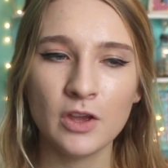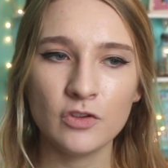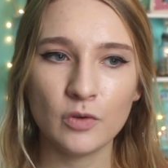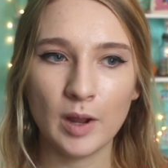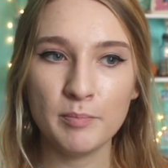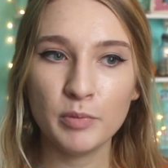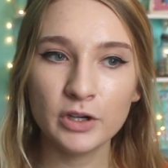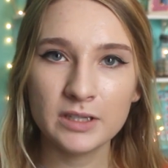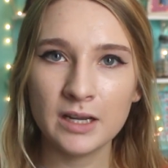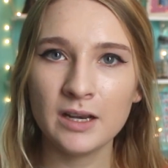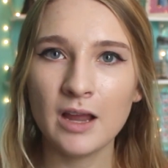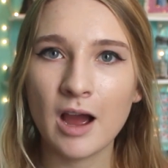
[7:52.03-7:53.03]
So I
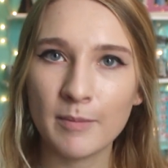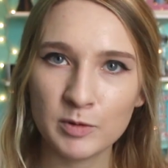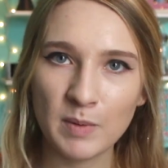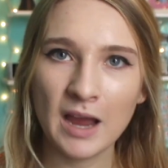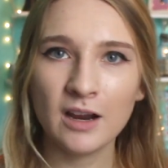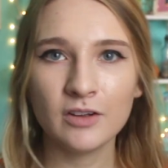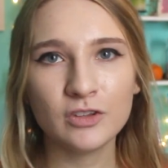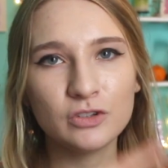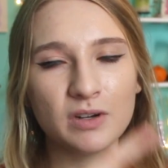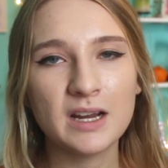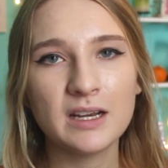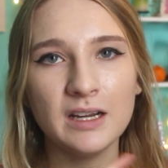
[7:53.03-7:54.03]
booked it, hopped back on the
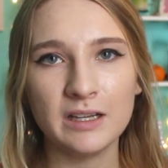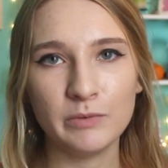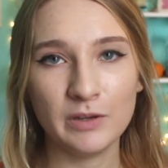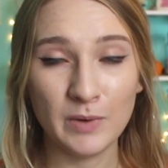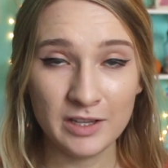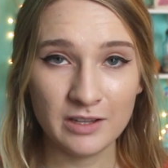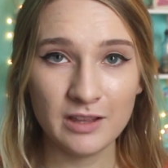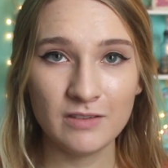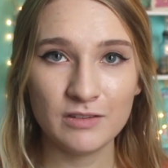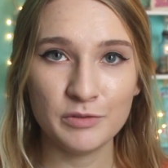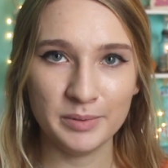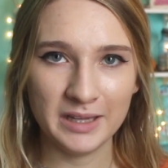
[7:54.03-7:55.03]
train, went to
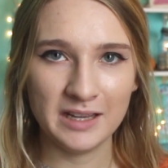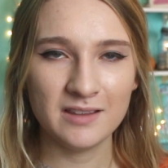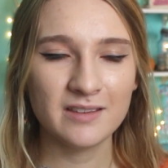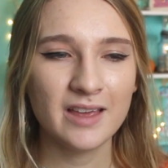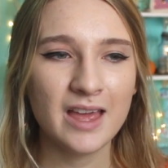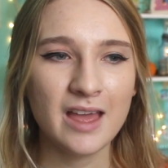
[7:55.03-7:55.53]
this new place,